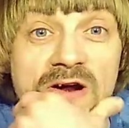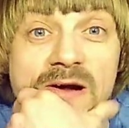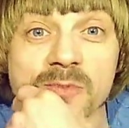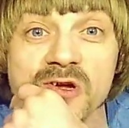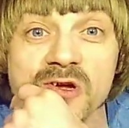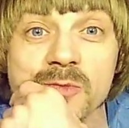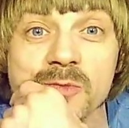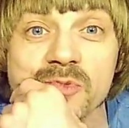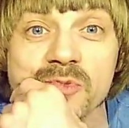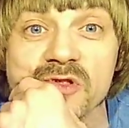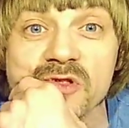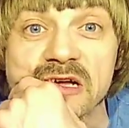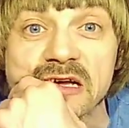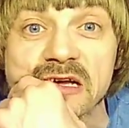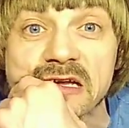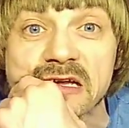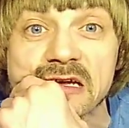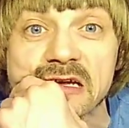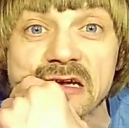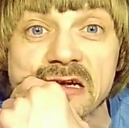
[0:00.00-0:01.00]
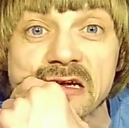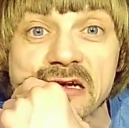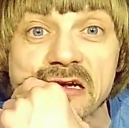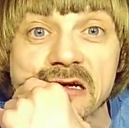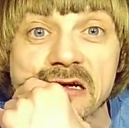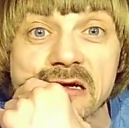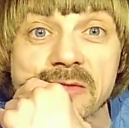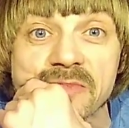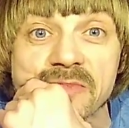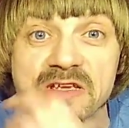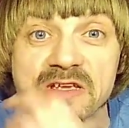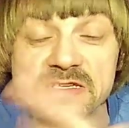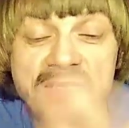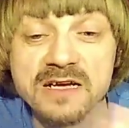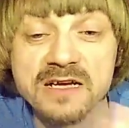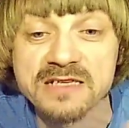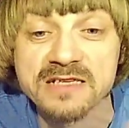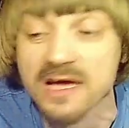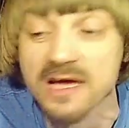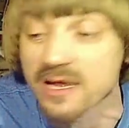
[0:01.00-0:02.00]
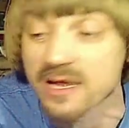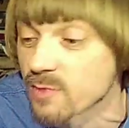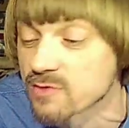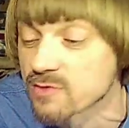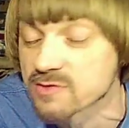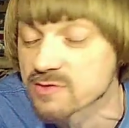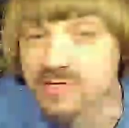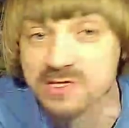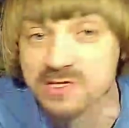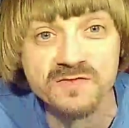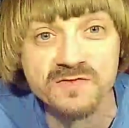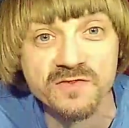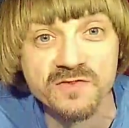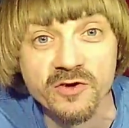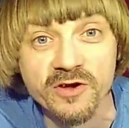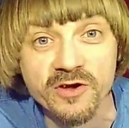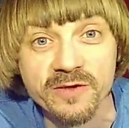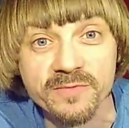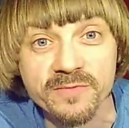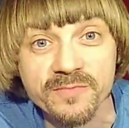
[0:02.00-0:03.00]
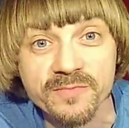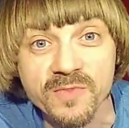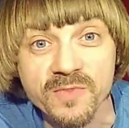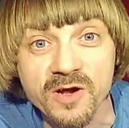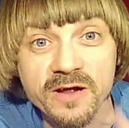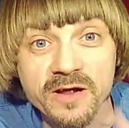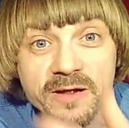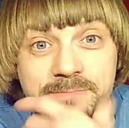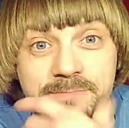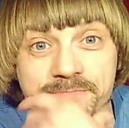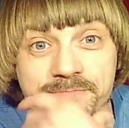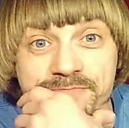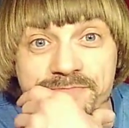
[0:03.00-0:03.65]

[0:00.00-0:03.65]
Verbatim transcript: I'm gonna play. Uh, this Guy's Got a Bone Disease for you. All right.